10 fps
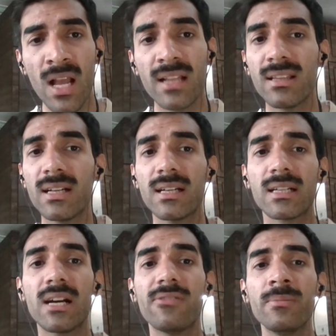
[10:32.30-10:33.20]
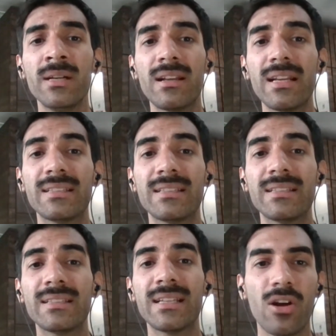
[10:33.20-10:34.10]
The government
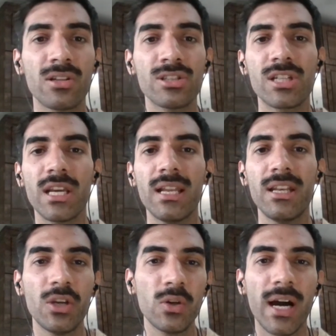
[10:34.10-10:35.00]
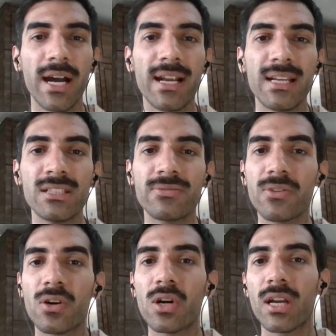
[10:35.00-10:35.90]
recently launched a new guidelines
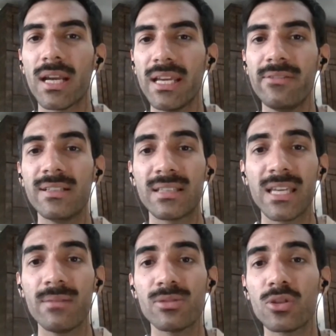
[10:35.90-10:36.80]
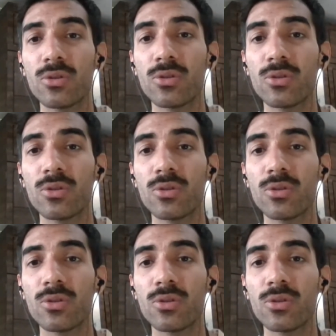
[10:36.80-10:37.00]
for EV schemes to